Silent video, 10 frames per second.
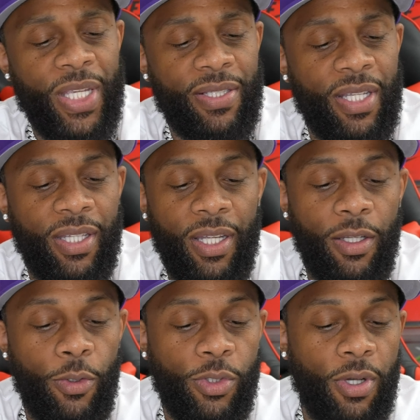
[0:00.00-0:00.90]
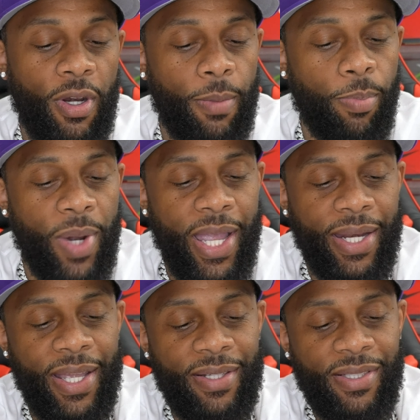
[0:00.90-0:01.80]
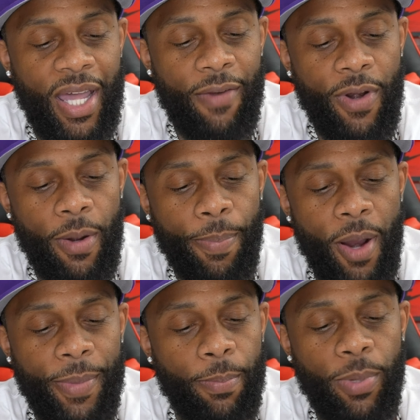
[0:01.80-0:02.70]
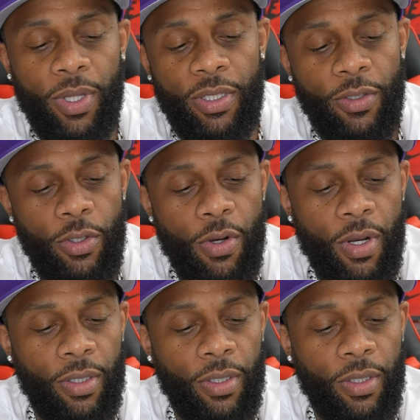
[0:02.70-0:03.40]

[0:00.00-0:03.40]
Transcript: Cynthia Lu started the brand inside of her apartment in Brooklyn, New York.